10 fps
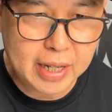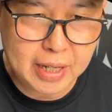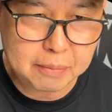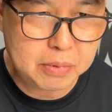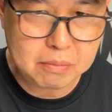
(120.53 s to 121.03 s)

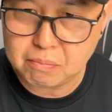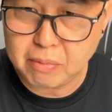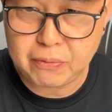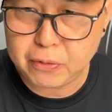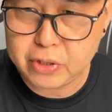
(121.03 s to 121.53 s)
I'm
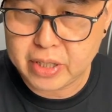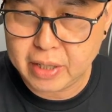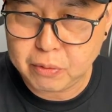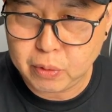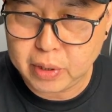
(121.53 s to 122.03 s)
my first
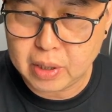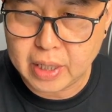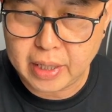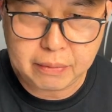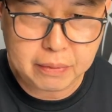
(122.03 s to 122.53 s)
time going
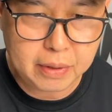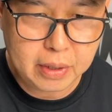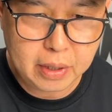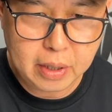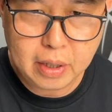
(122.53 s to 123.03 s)
live
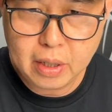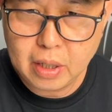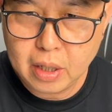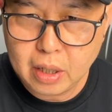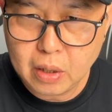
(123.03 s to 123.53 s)

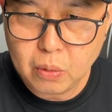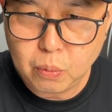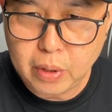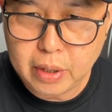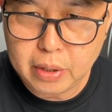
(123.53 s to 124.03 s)

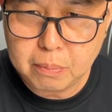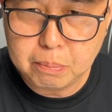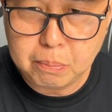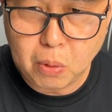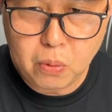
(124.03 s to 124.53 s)
with
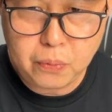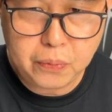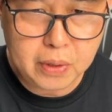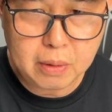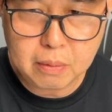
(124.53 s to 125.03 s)
both
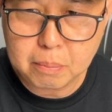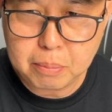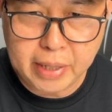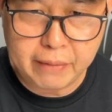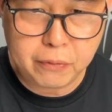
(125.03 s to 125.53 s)

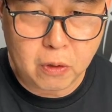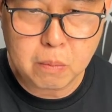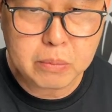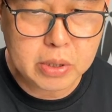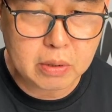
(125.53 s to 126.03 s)

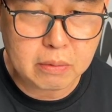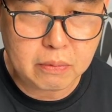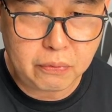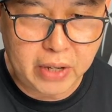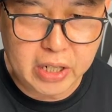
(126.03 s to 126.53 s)
platforms on
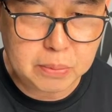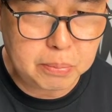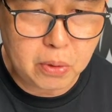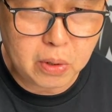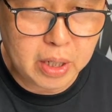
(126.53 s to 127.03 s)

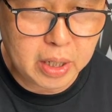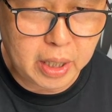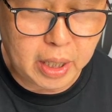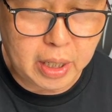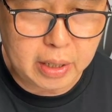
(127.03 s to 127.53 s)
Facebook
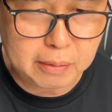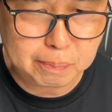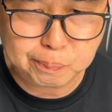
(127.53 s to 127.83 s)
and